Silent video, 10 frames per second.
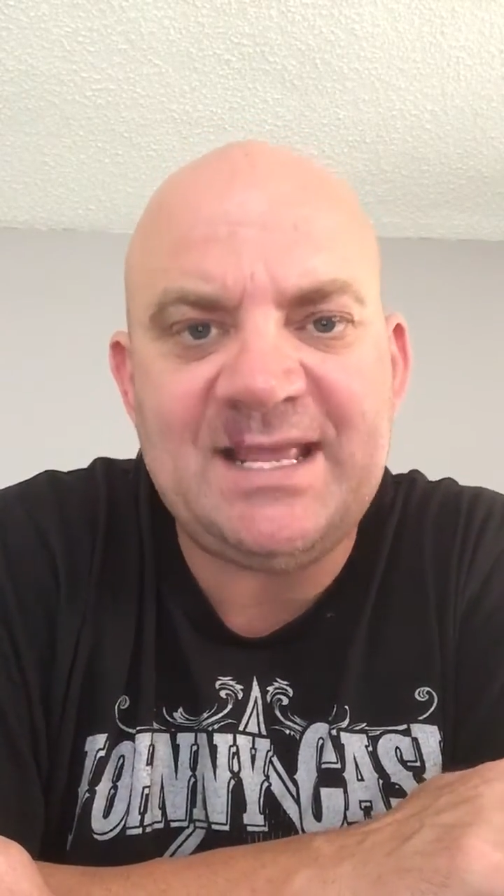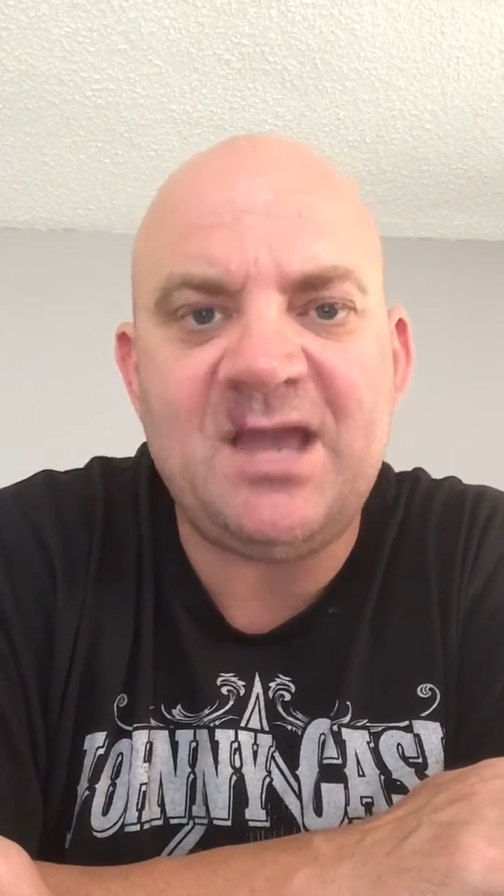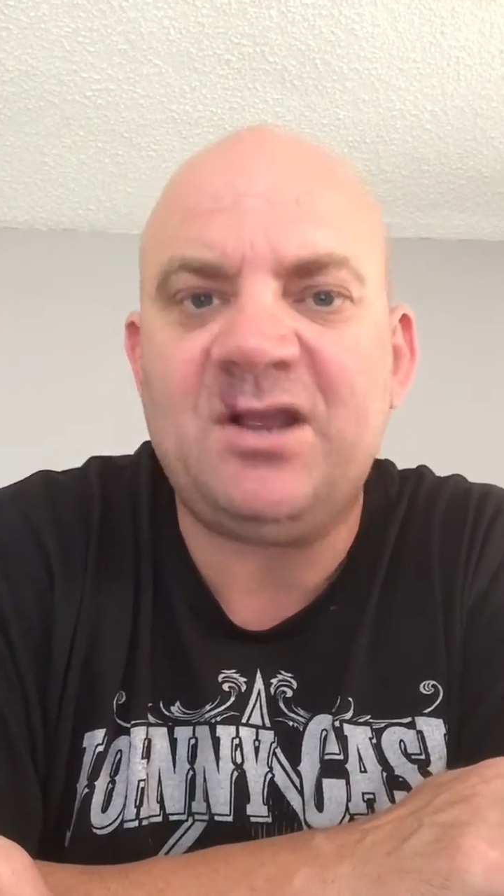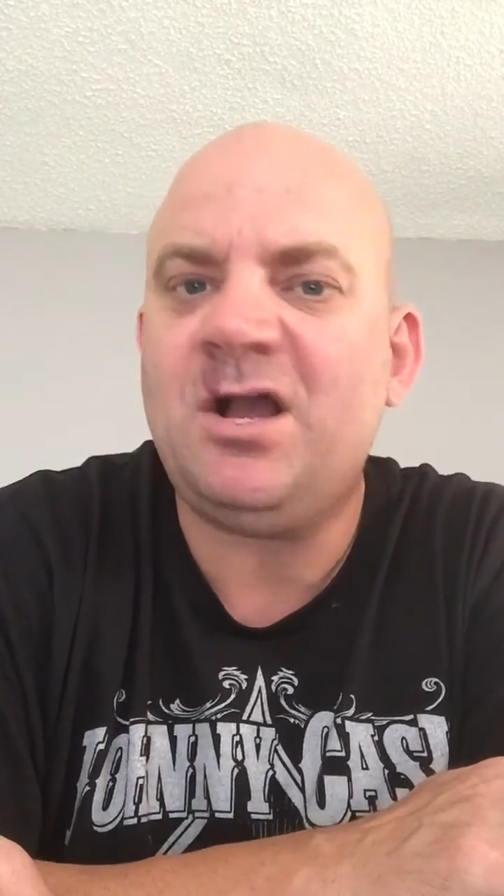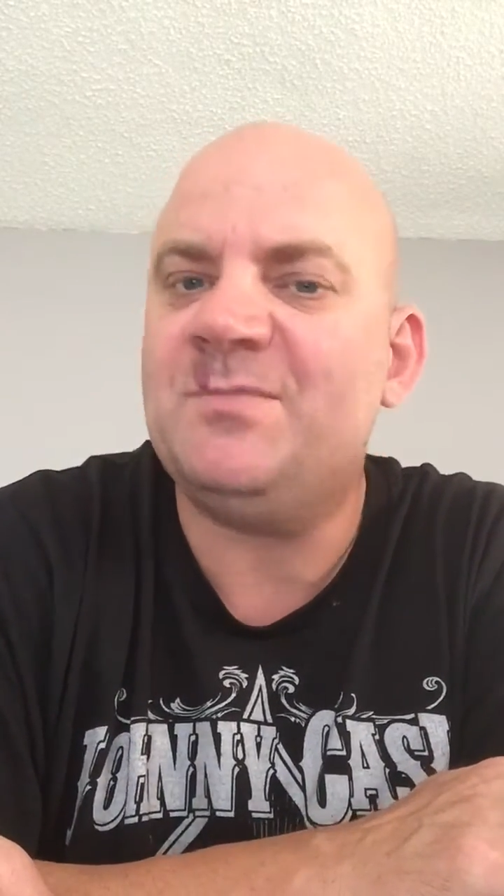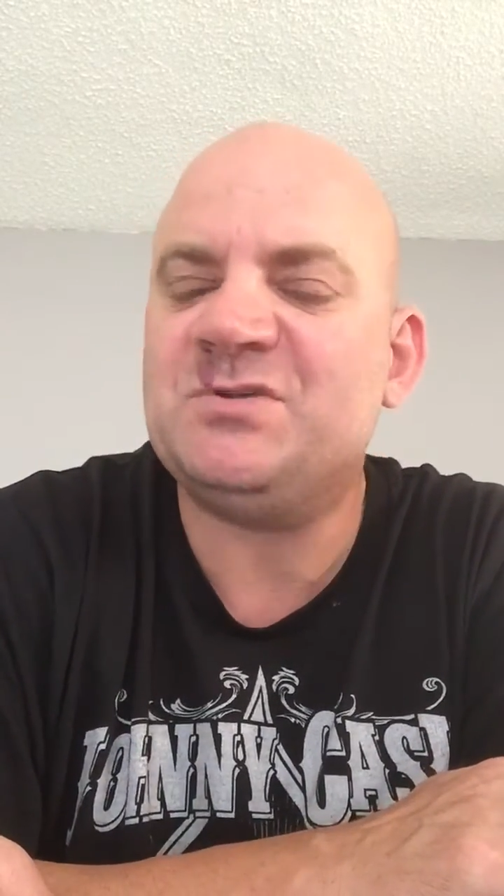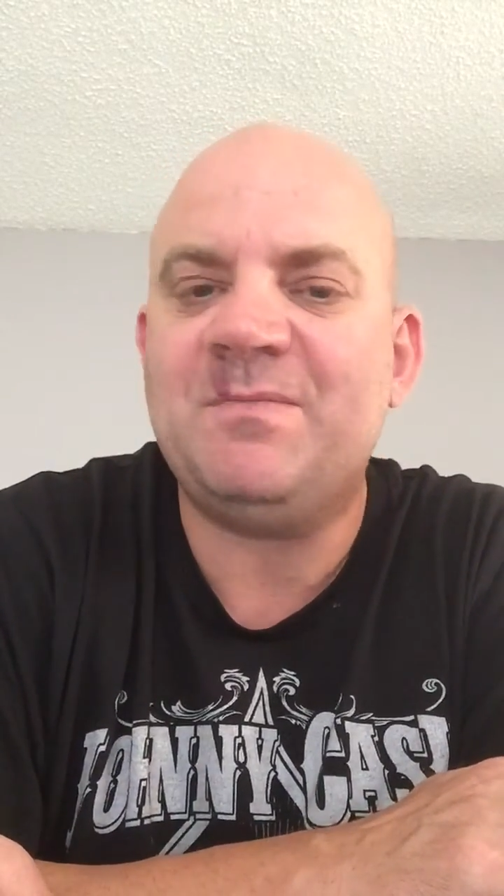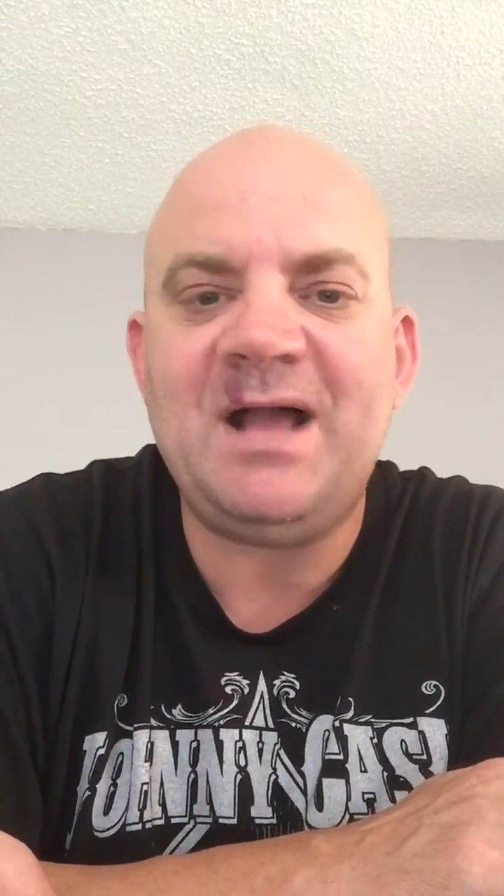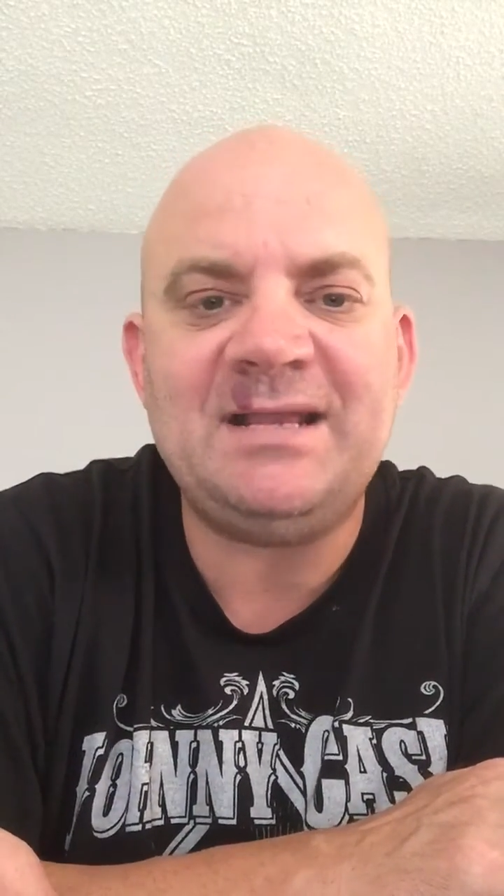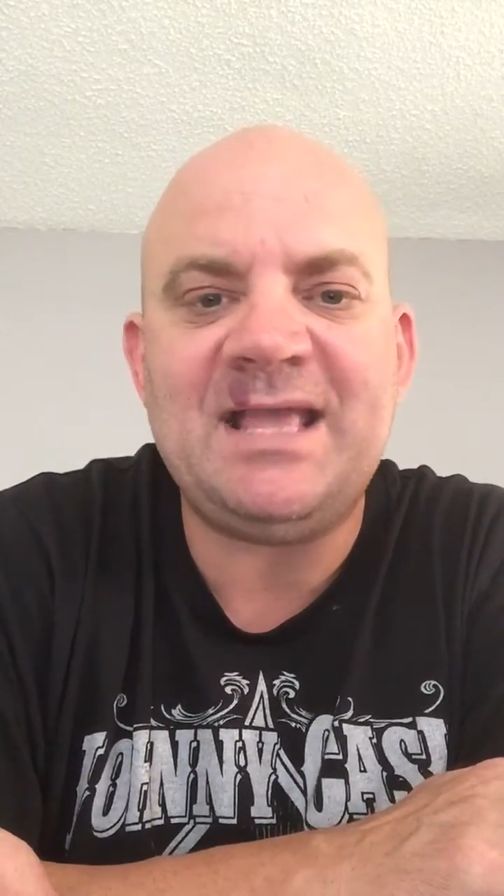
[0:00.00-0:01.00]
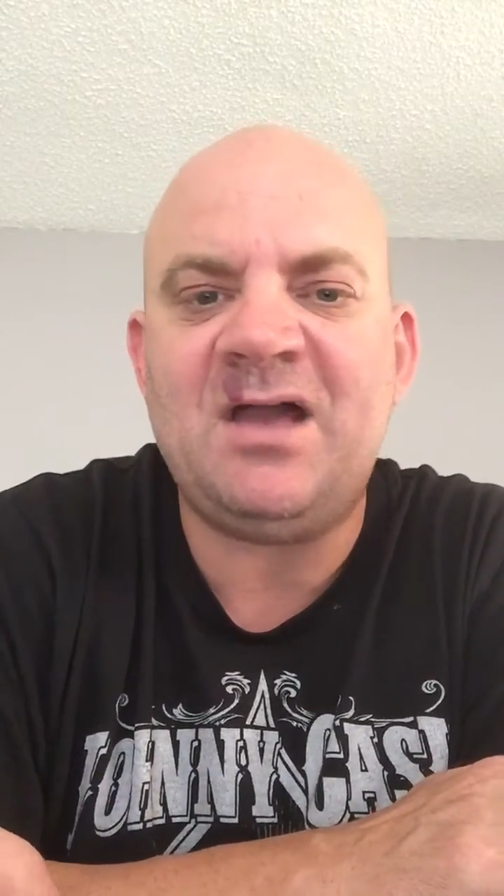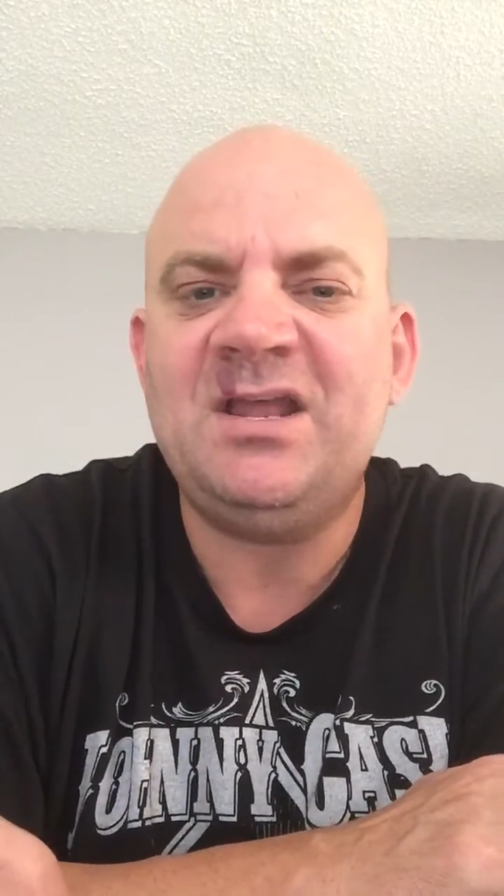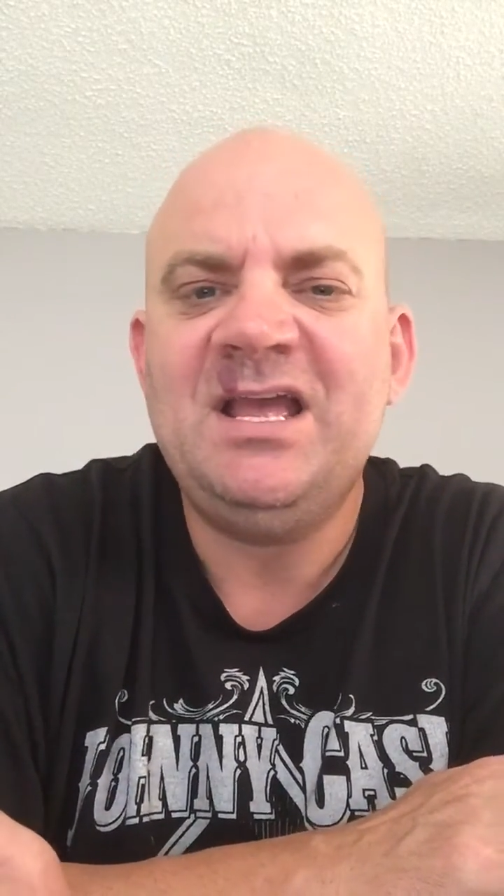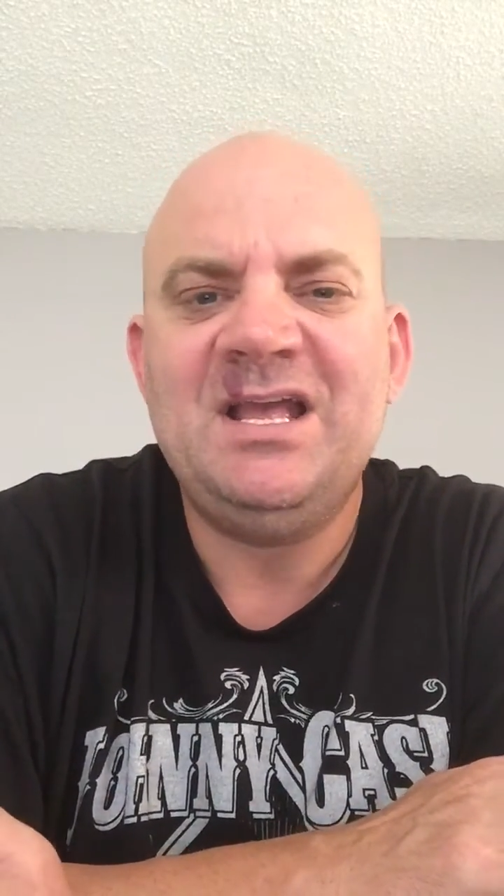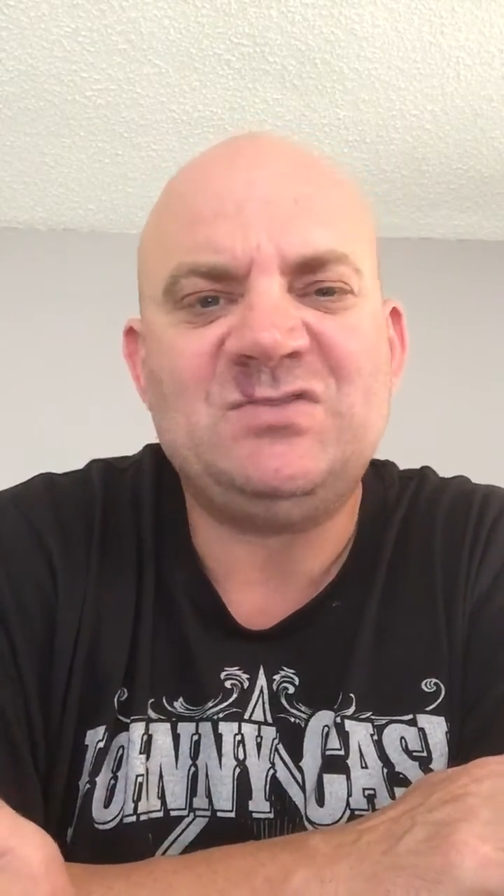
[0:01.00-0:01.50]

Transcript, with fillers: down. It calms your mind down.